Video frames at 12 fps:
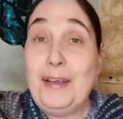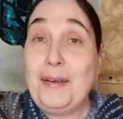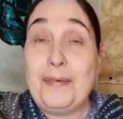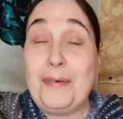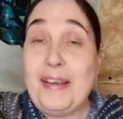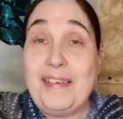
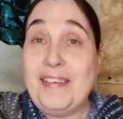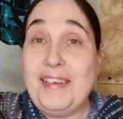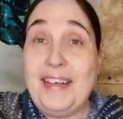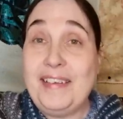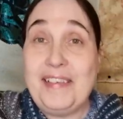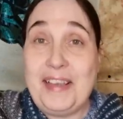
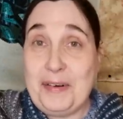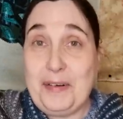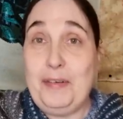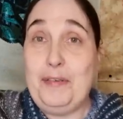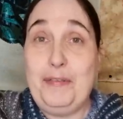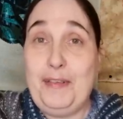craziness here
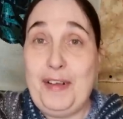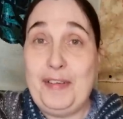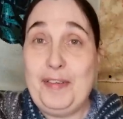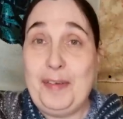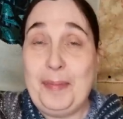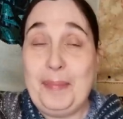on
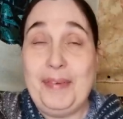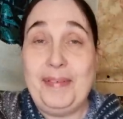FlossTube.